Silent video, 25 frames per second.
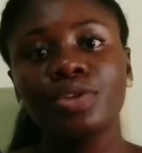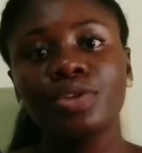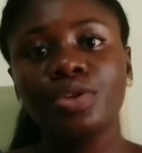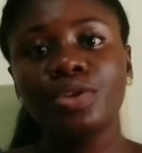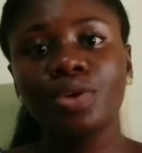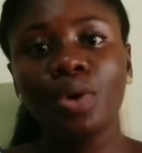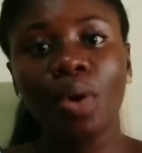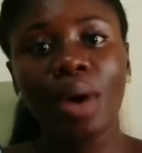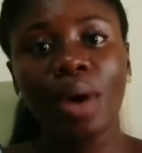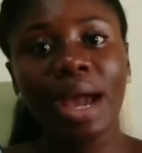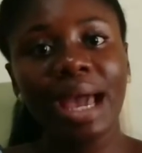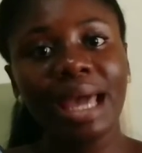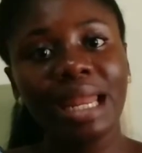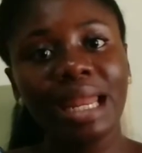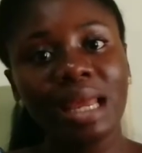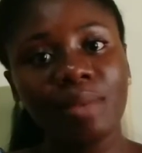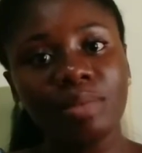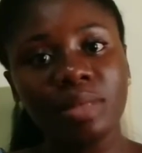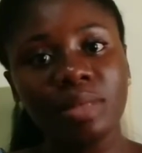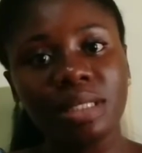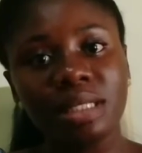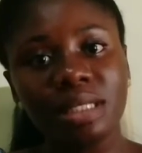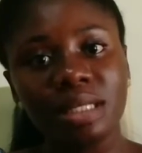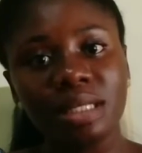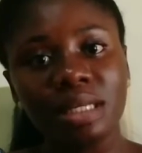to your
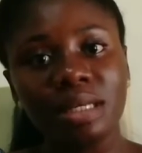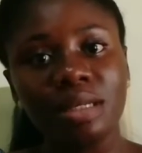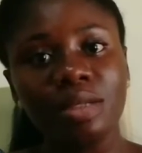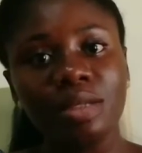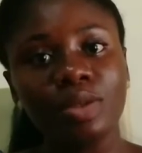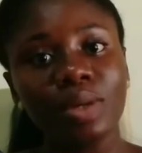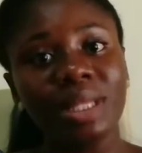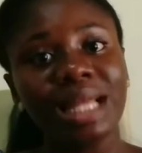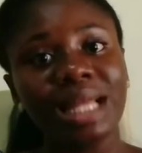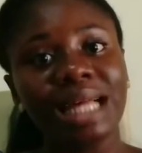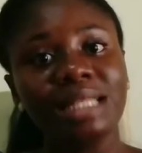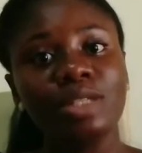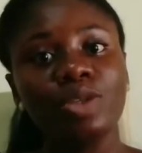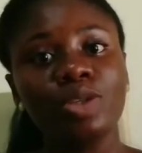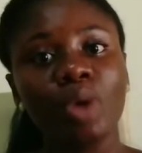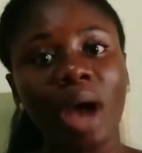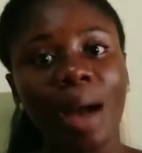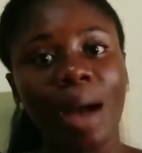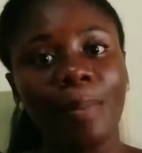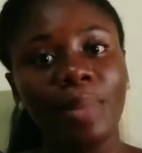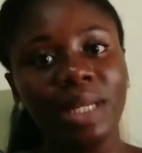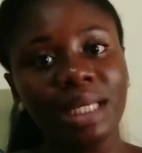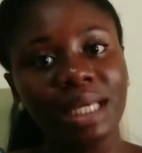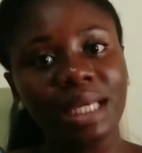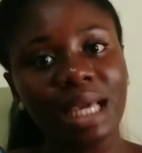NMC so that your
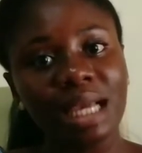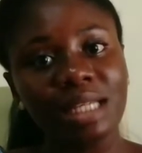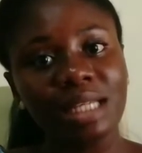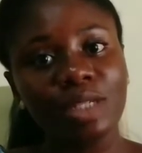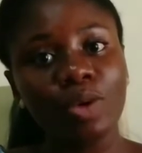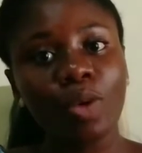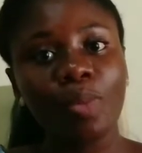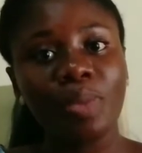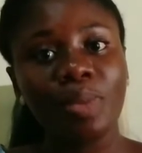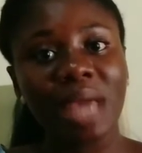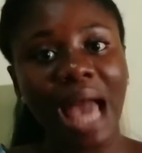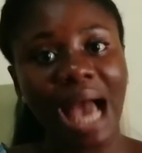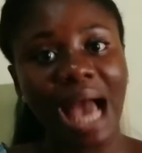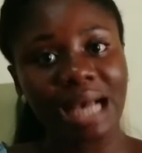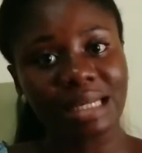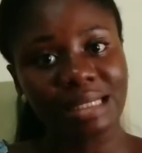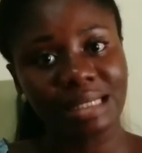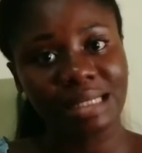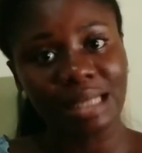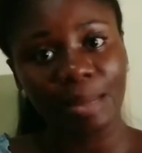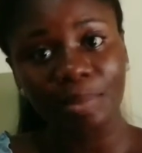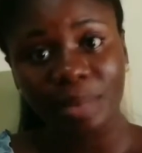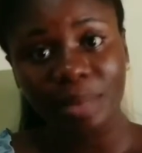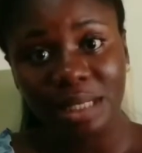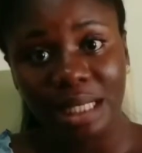application will be
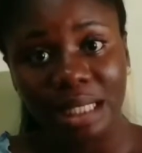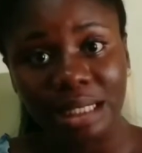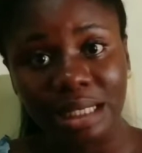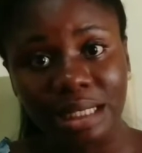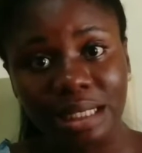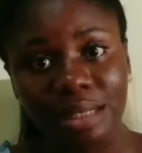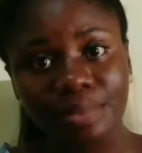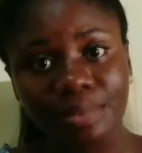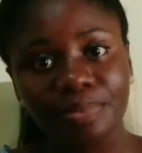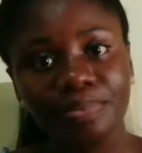accepted.